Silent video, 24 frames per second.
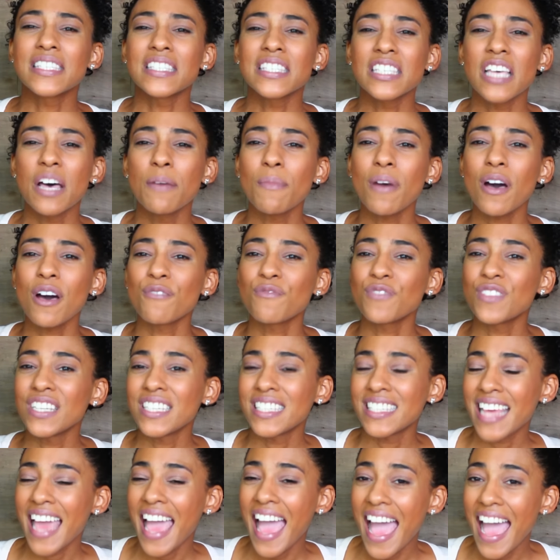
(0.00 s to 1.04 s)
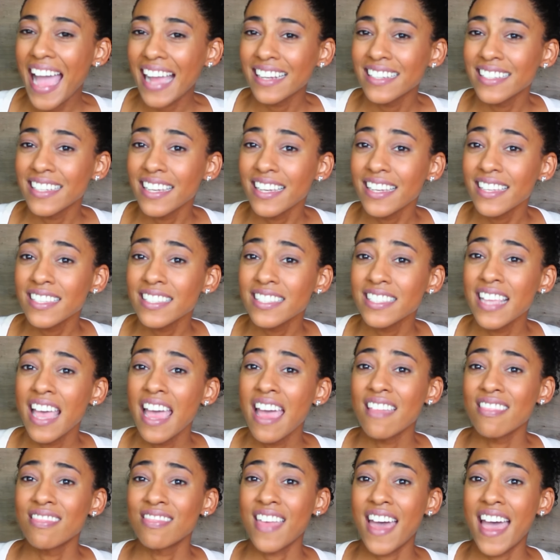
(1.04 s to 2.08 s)
Some of the tactics
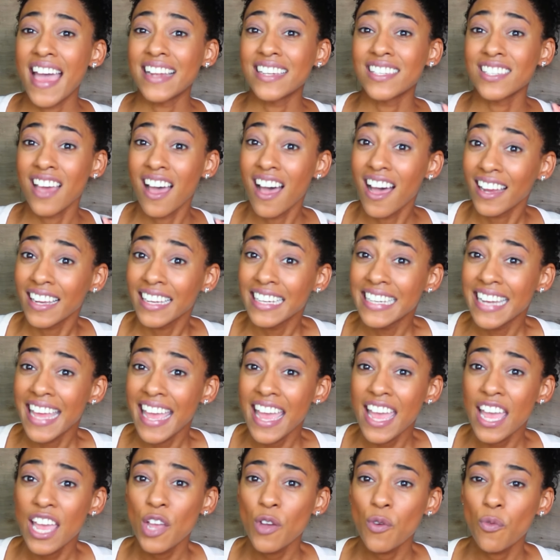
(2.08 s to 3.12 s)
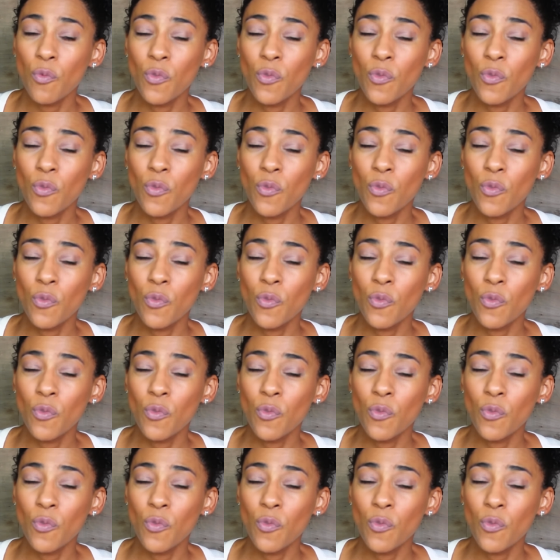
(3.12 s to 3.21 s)
that Takane,